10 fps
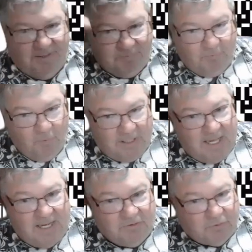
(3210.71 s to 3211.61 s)
when he
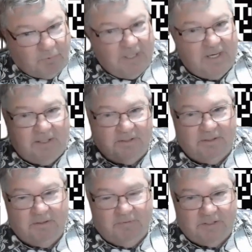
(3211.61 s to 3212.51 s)
had 300
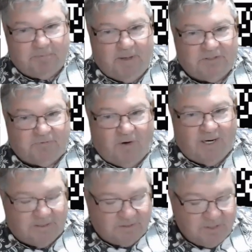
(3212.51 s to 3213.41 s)
of his best
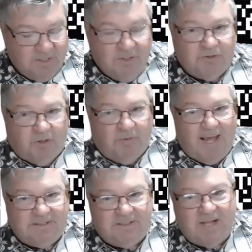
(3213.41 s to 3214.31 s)
friends. So
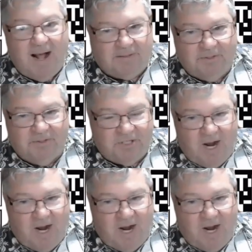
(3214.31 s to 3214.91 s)
that's Dr. John,